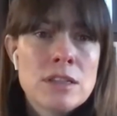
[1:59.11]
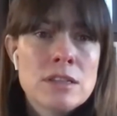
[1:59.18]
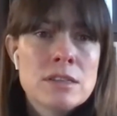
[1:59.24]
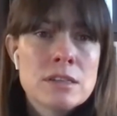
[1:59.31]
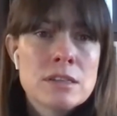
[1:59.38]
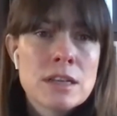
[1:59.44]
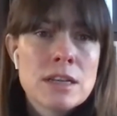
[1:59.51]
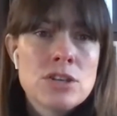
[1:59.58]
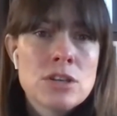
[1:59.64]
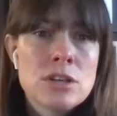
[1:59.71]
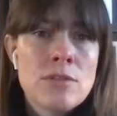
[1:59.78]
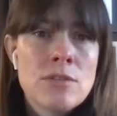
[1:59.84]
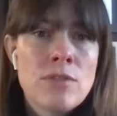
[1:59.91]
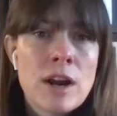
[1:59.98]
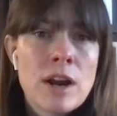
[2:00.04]
installation
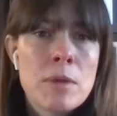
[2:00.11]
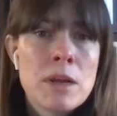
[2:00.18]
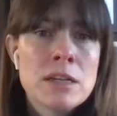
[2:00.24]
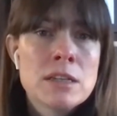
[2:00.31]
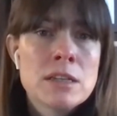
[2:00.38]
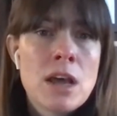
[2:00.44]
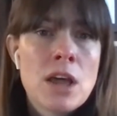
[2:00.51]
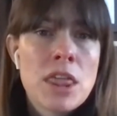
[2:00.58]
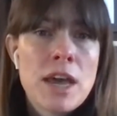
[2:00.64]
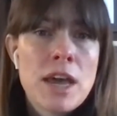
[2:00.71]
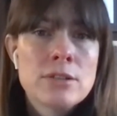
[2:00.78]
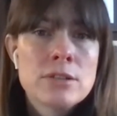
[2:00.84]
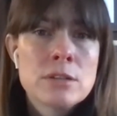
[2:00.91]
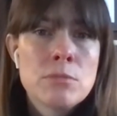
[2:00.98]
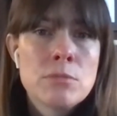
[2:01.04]
environment,
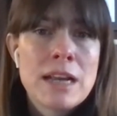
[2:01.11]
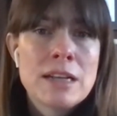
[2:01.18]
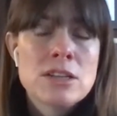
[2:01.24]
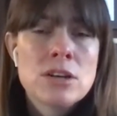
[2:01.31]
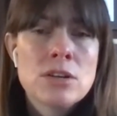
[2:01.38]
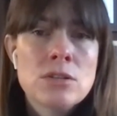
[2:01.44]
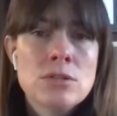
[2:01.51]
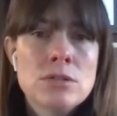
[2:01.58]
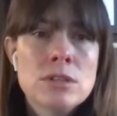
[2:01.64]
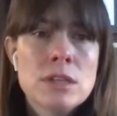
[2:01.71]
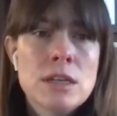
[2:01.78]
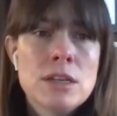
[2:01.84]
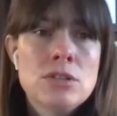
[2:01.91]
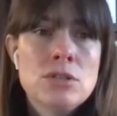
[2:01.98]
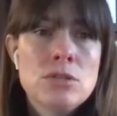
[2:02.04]
1,000 Plateaus, in